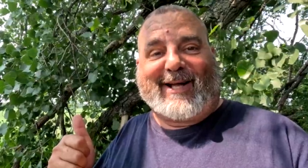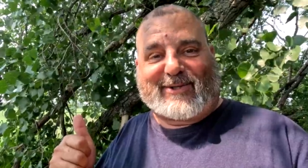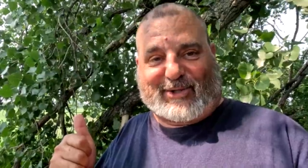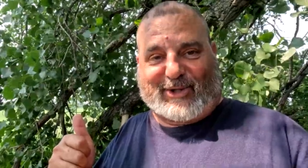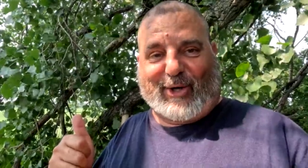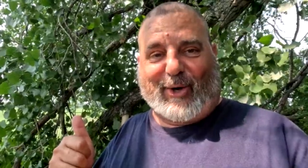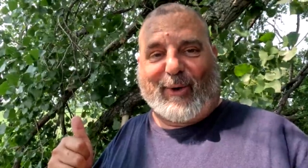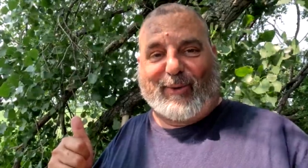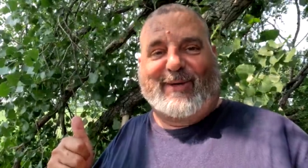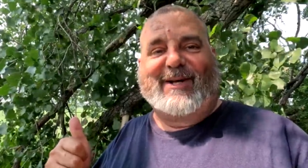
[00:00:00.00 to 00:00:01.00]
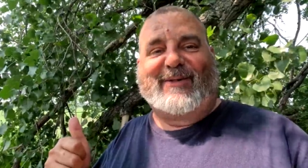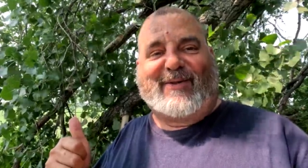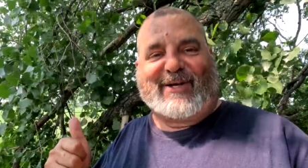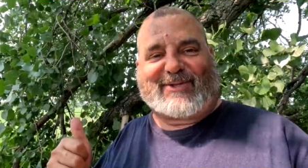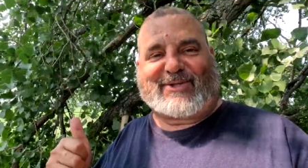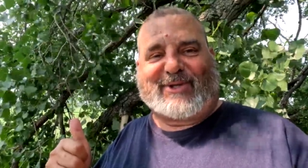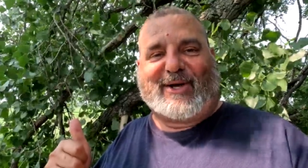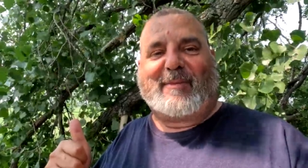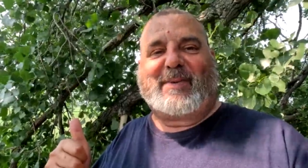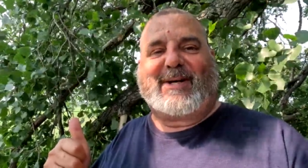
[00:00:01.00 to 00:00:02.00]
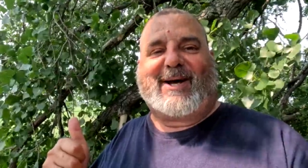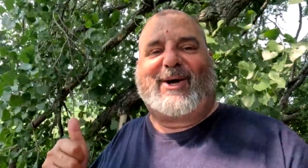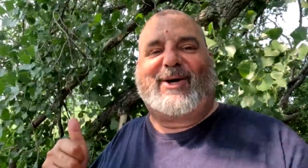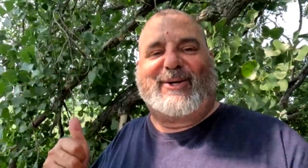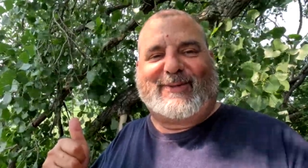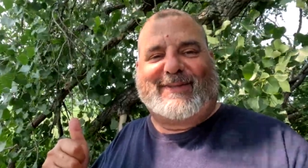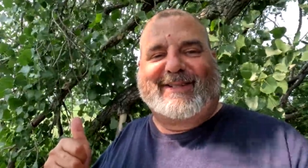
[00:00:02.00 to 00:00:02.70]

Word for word: Let's go. This is gonna be a hoot.